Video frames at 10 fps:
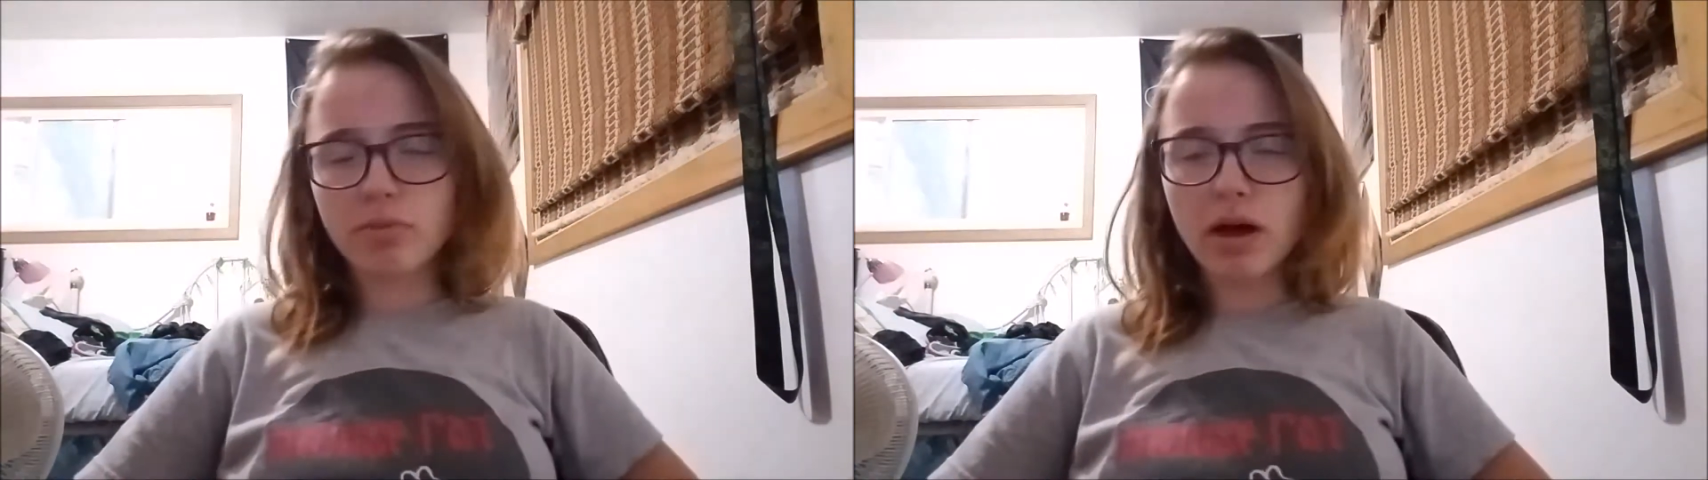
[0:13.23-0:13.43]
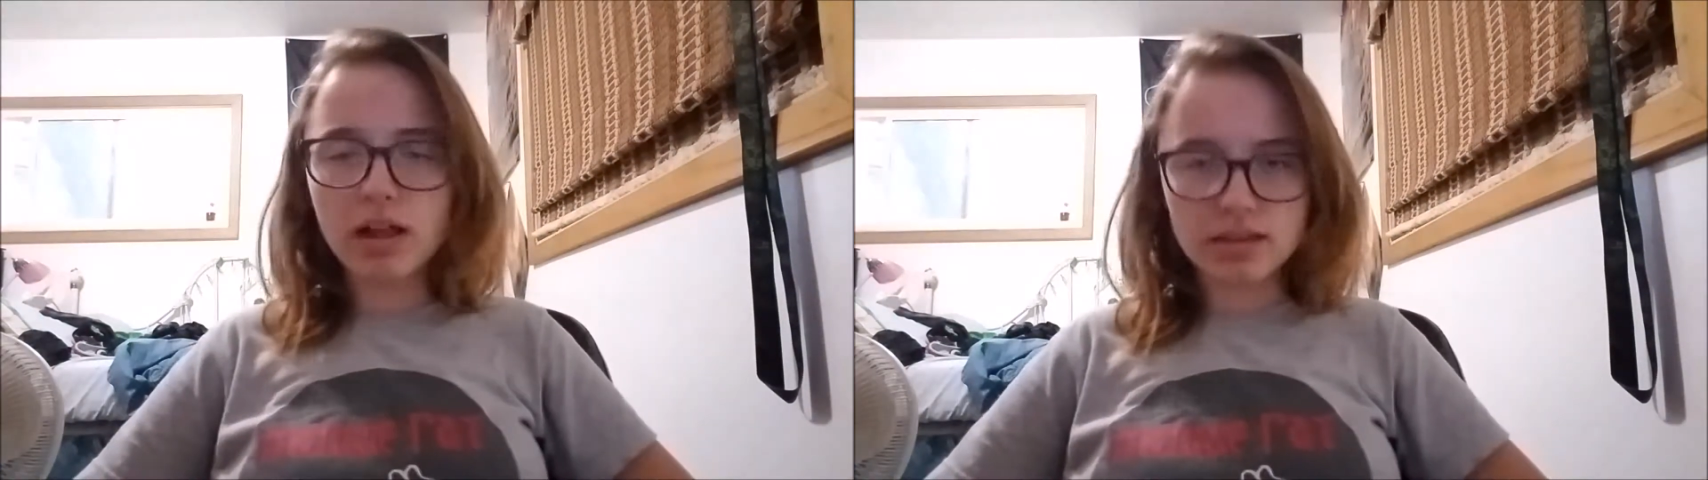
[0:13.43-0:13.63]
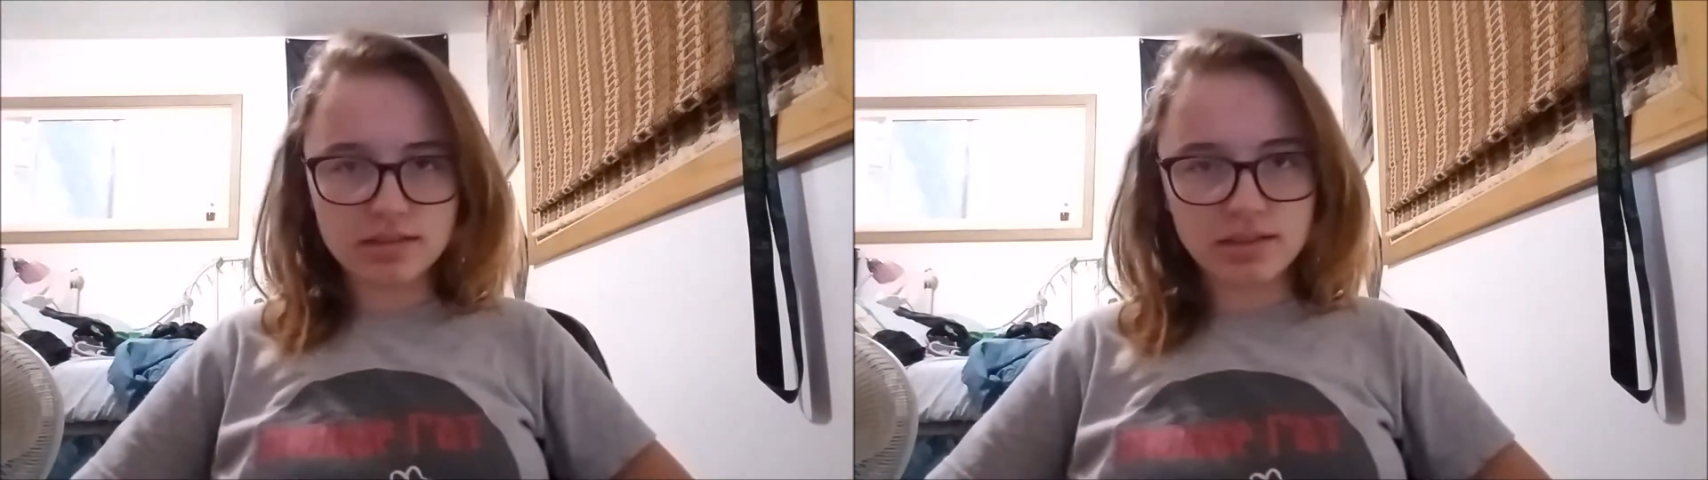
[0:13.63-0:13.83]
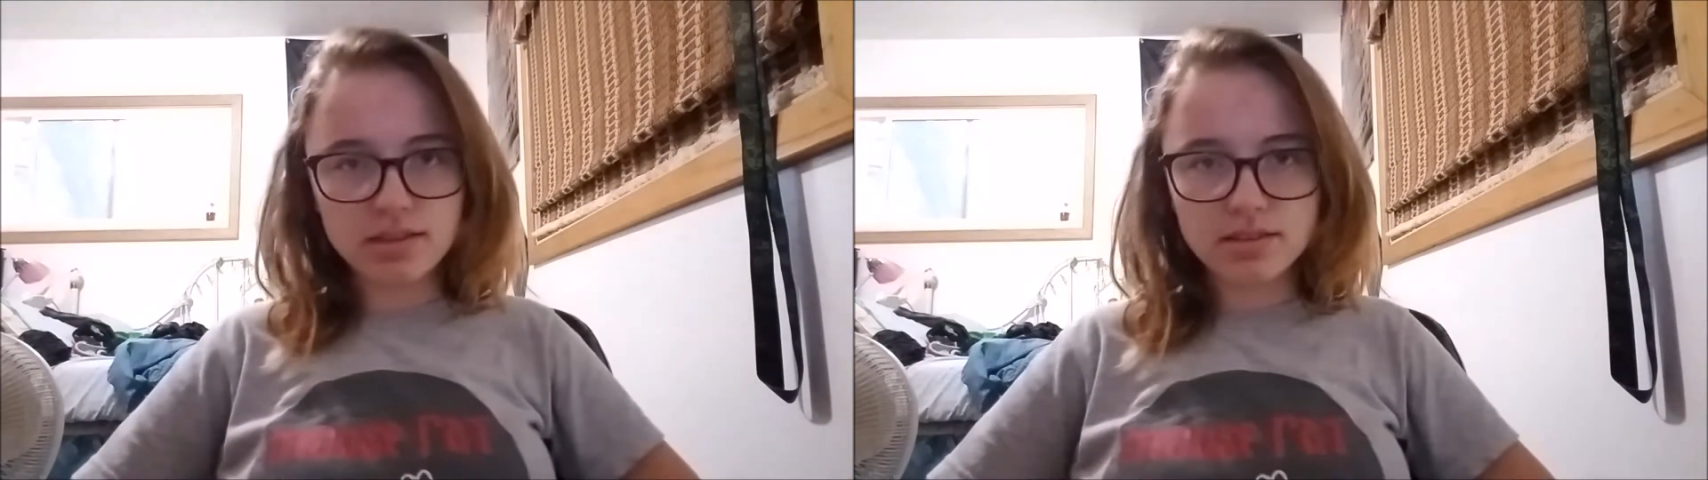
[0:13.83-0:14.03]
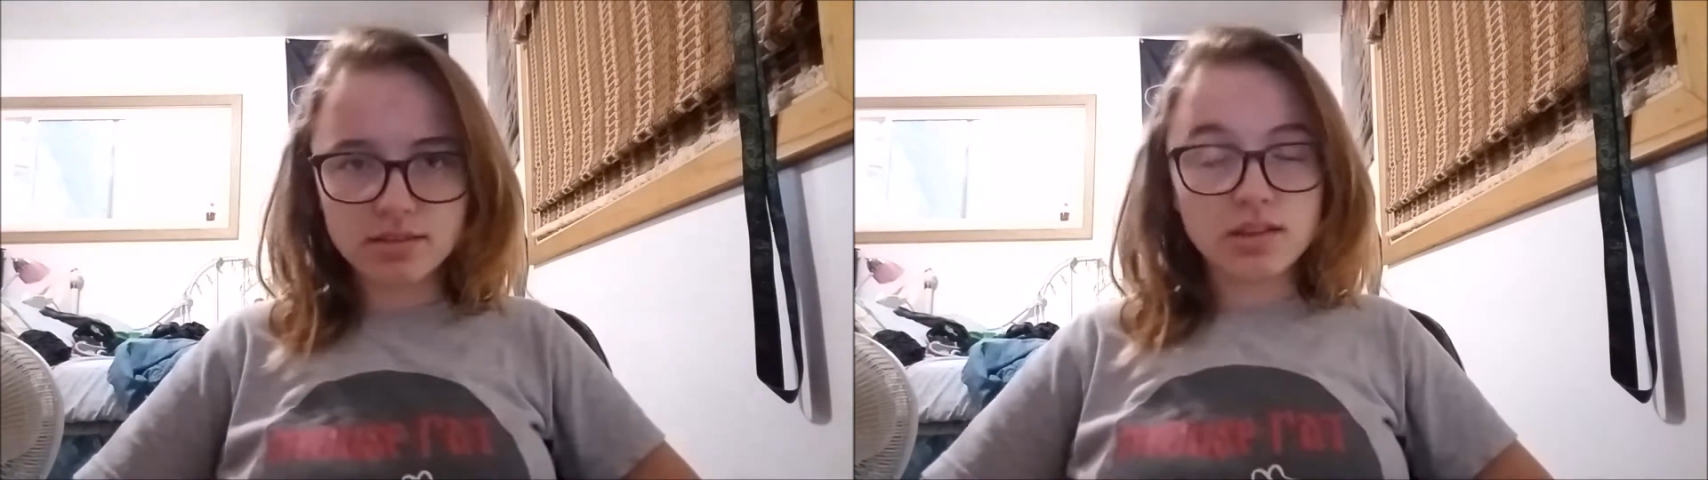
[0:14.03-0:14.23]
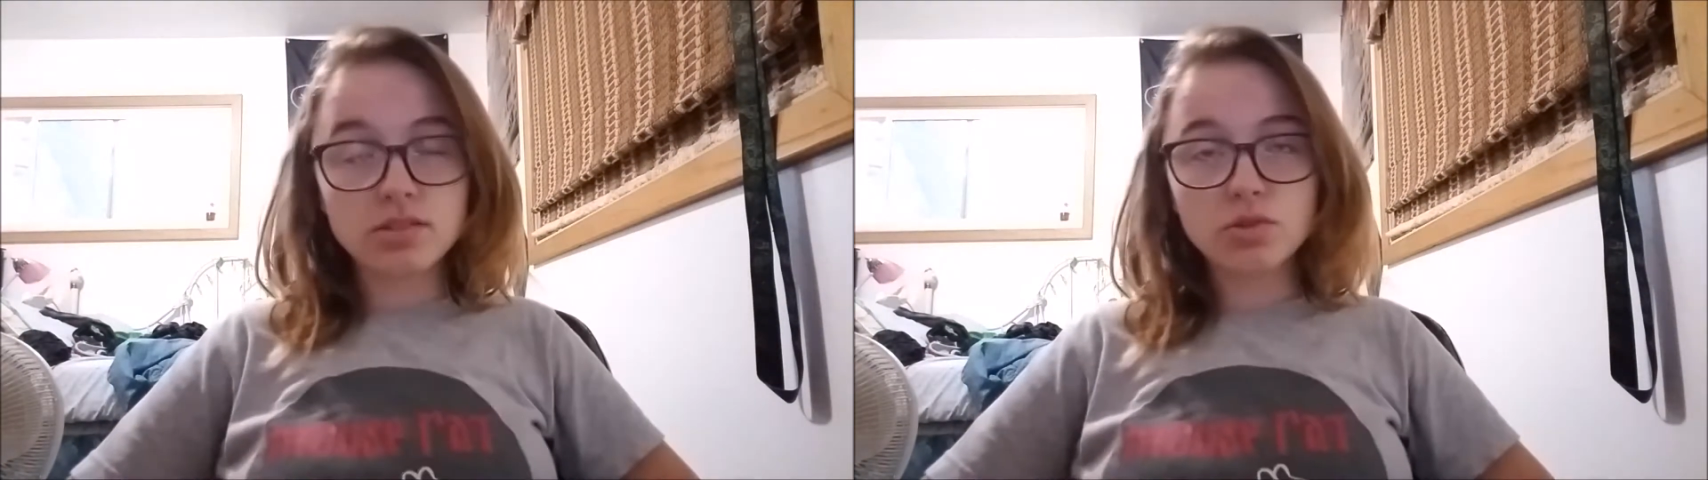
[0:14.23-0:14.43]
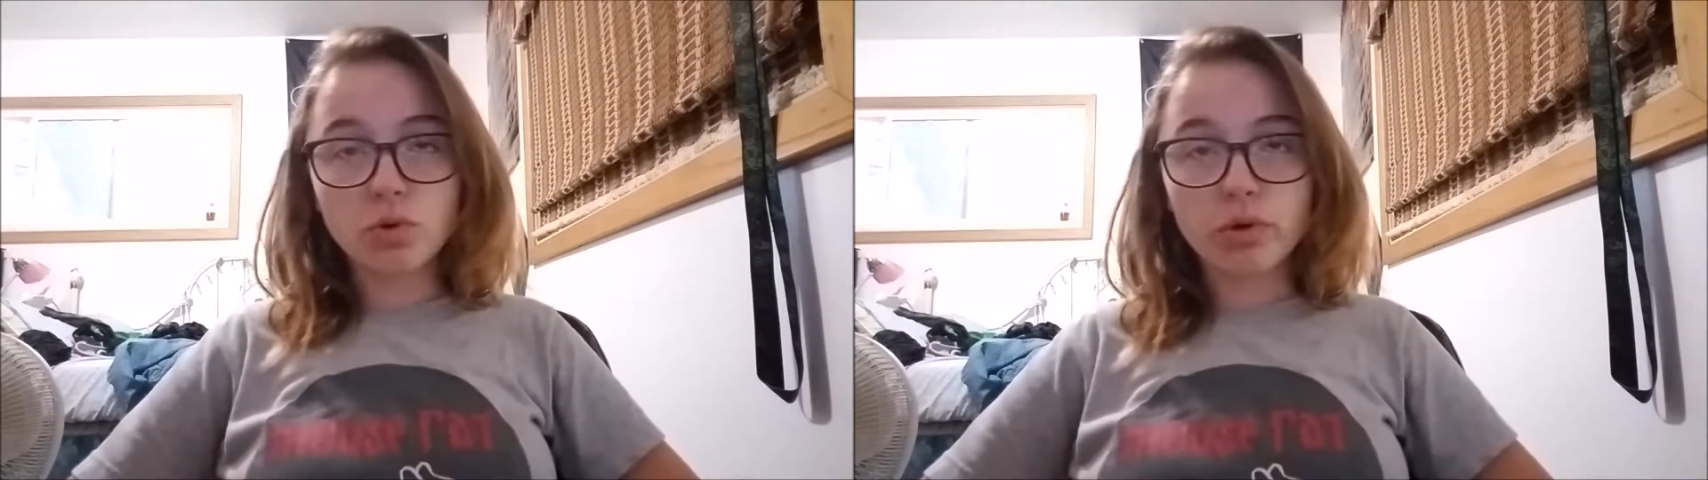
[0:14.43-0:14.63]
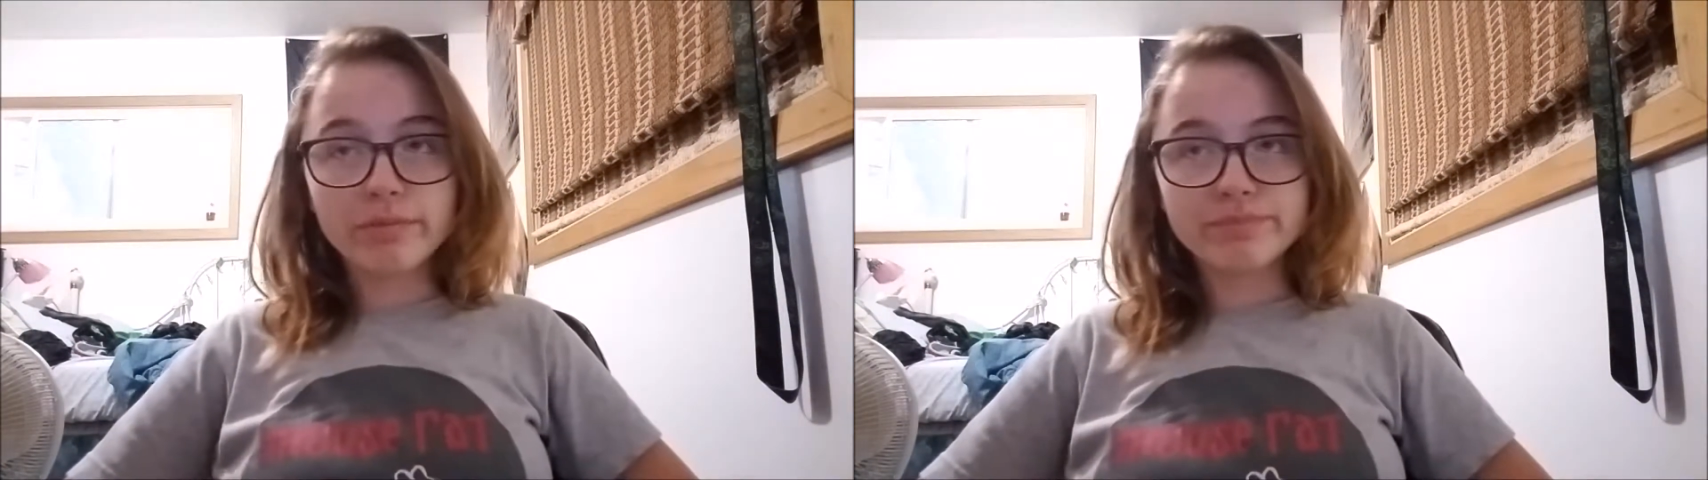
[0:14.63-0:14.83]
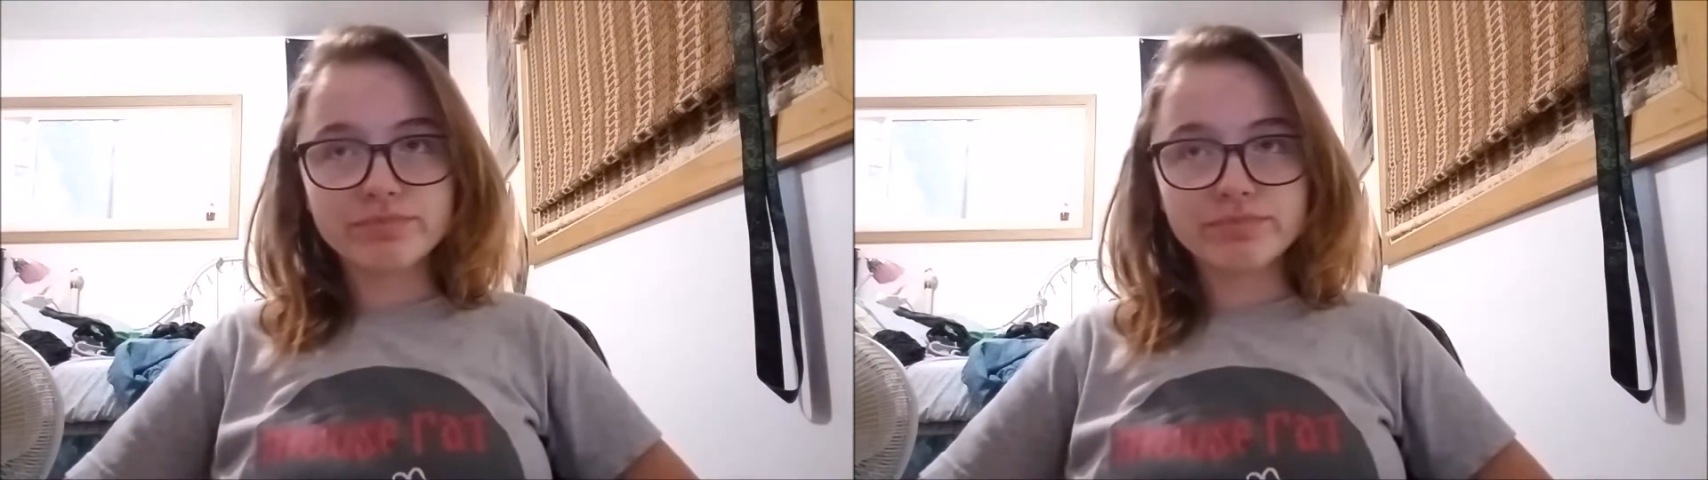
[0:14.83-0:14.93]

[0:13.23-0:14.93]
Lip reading: policies in school.